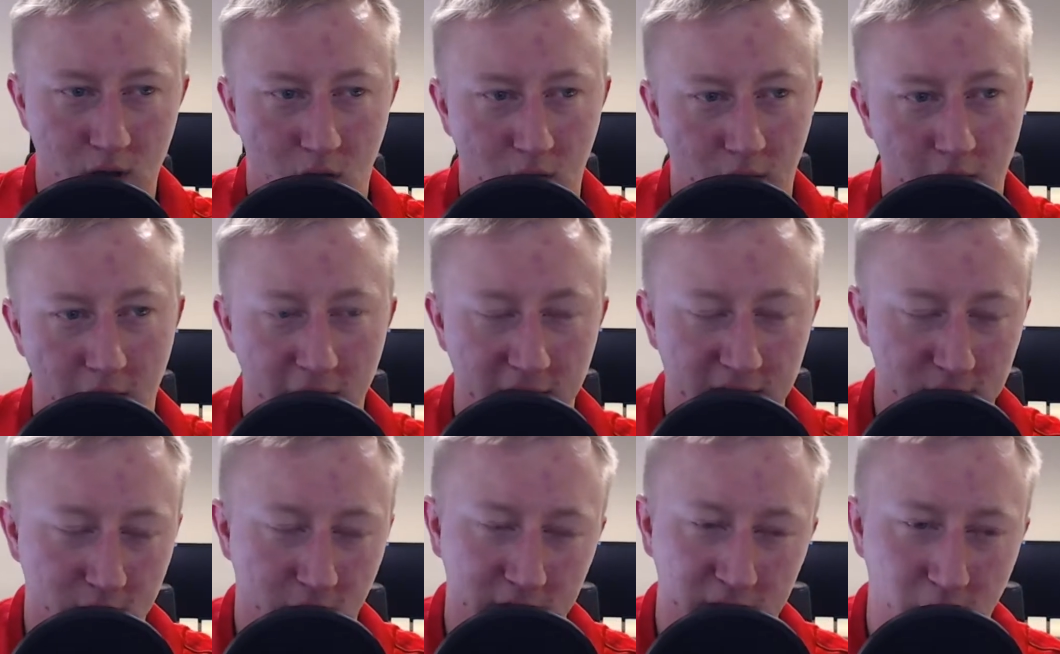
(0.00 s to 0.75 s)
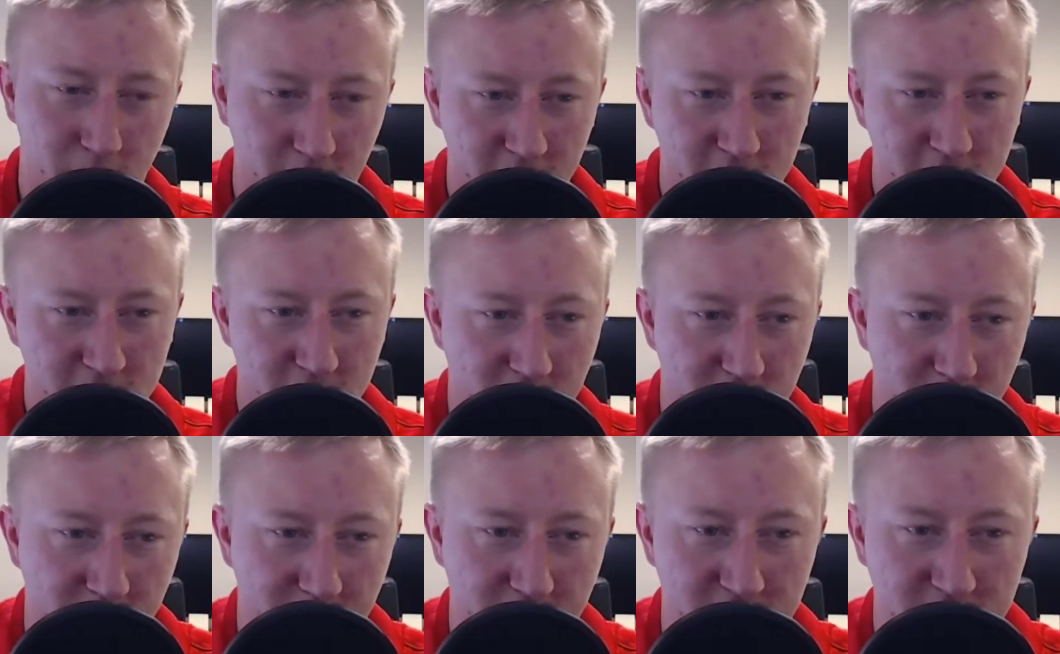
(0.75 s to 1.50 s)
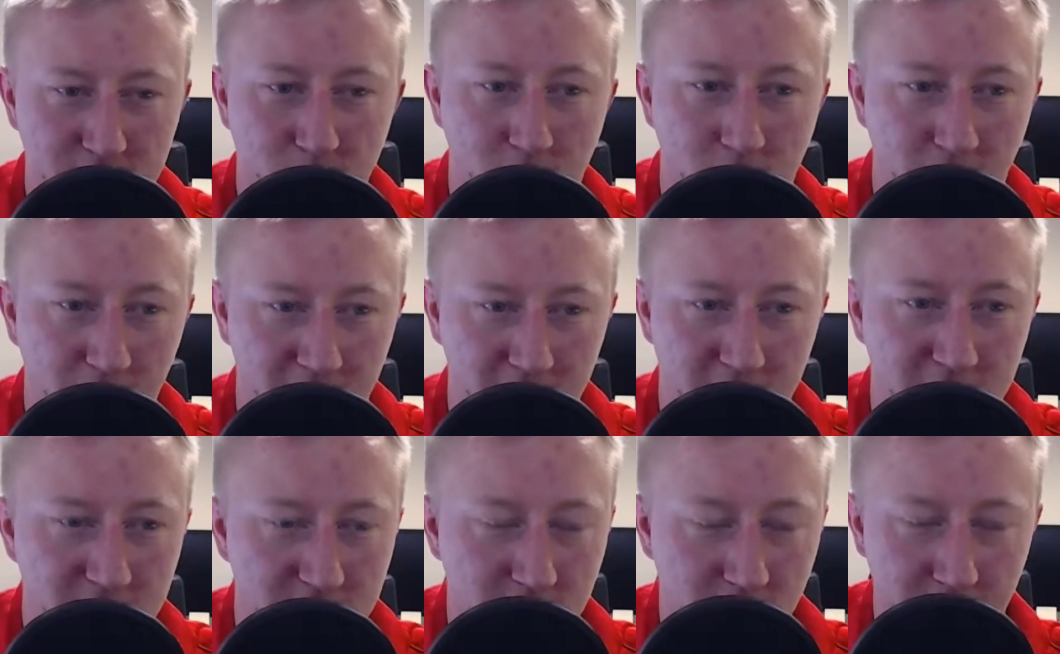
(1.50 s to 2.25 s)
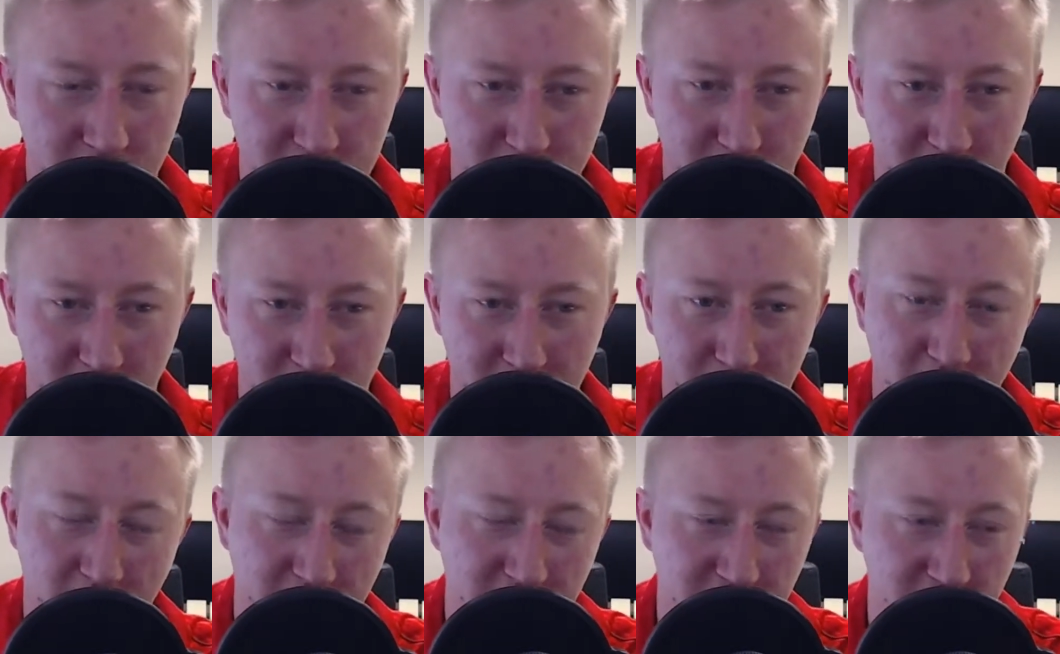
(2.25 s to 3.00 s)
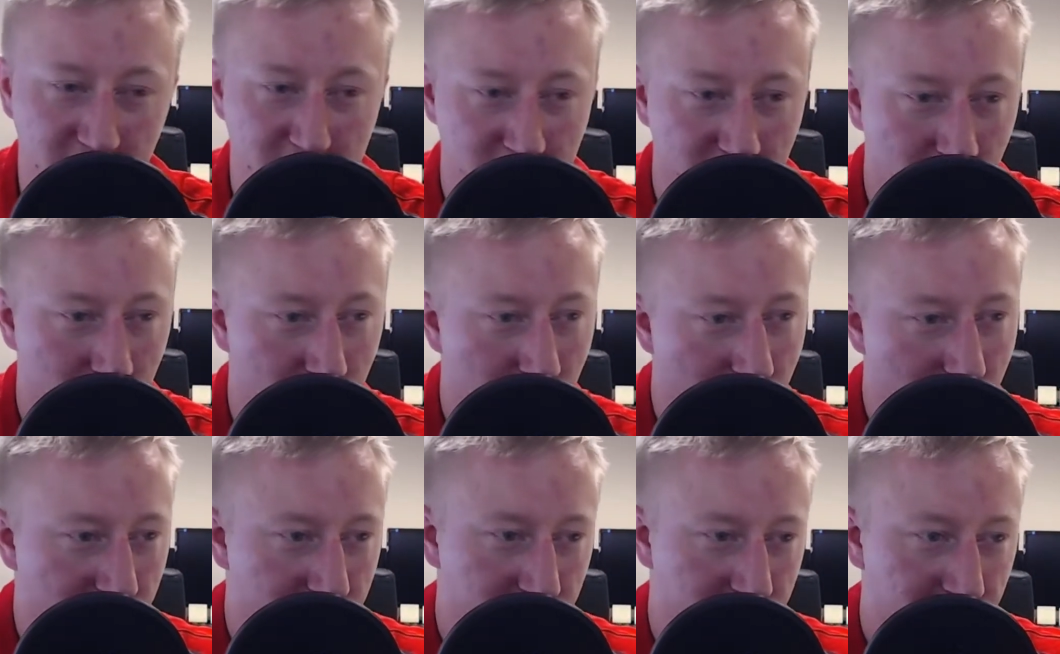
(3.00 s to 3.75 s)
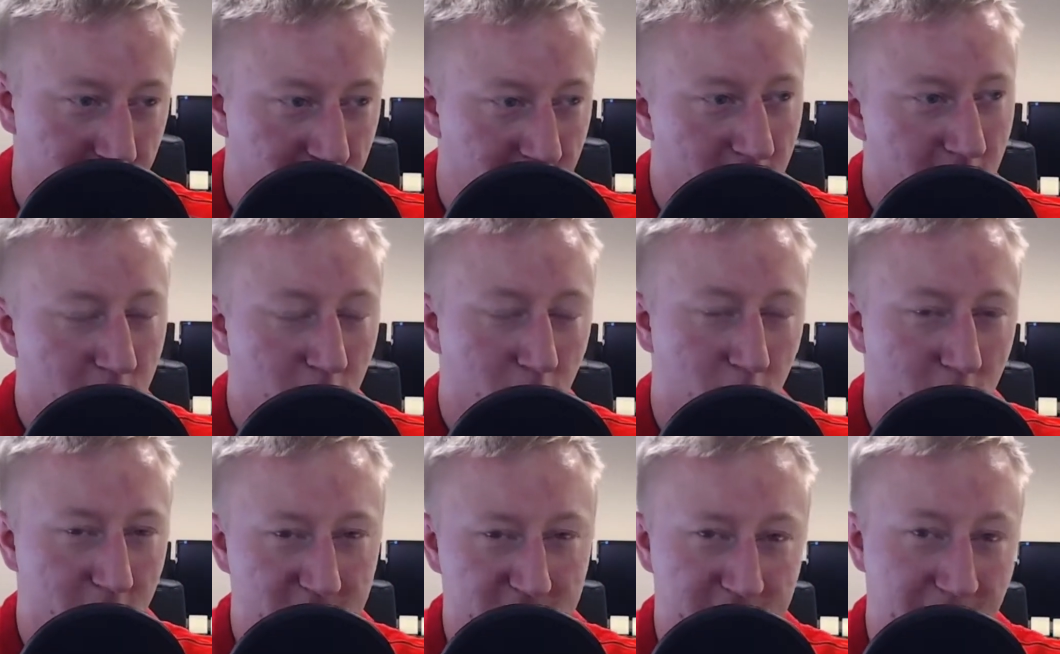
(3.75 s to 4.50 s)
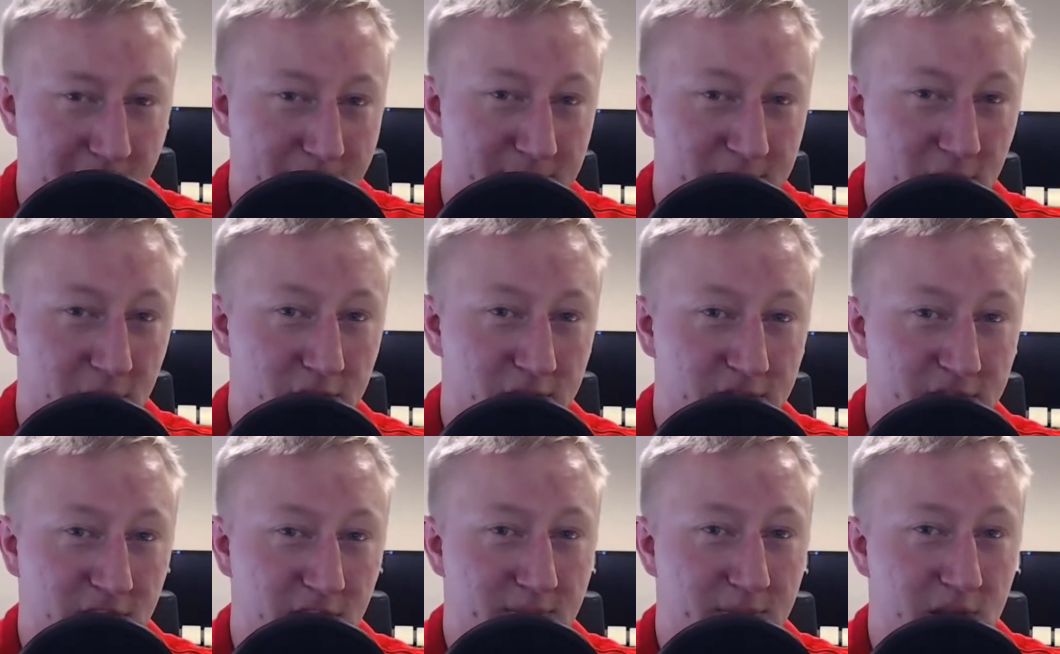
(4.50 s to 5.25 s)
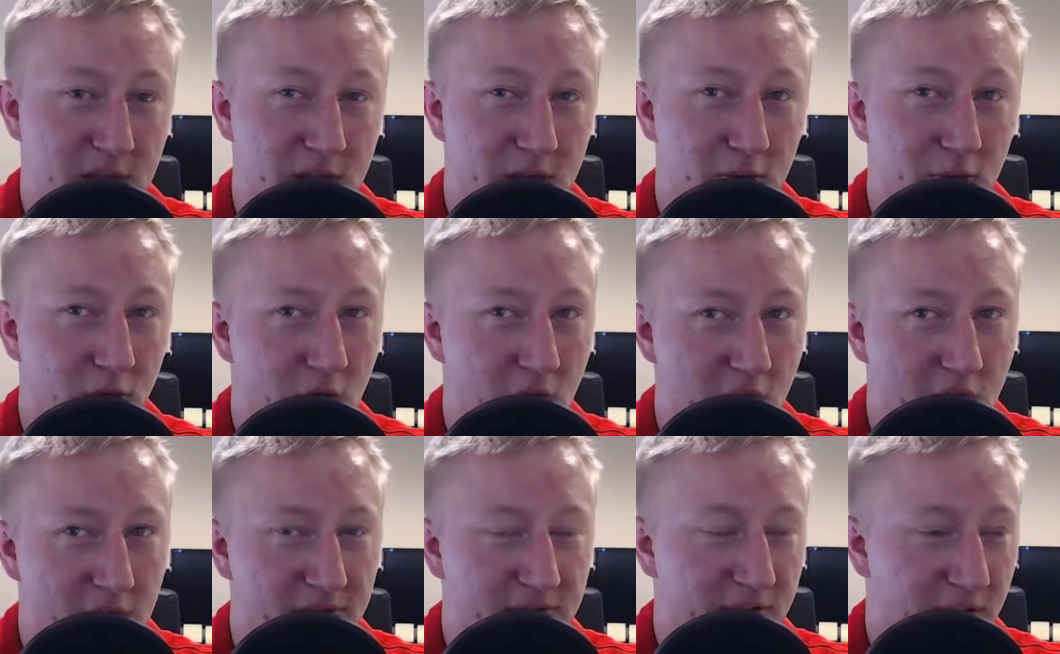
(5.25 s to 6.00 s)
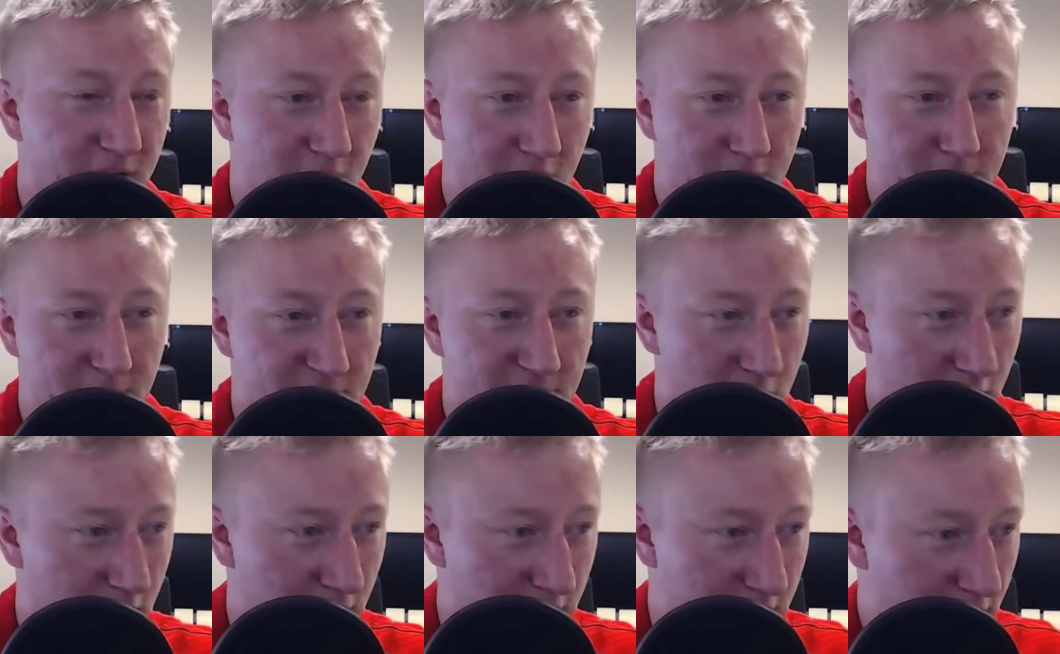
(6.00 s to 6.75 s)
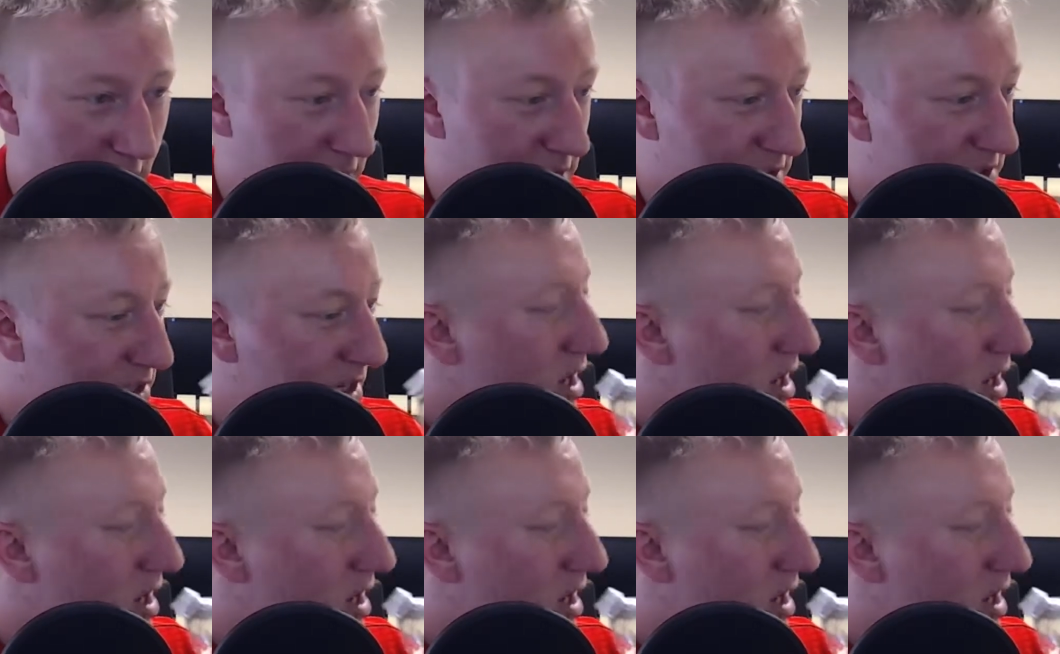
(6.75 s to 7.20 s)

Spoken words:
right, so I totally should have done this while the intro was playing, but I need a drink of water, or this episode's going to be rough on my vocal cords.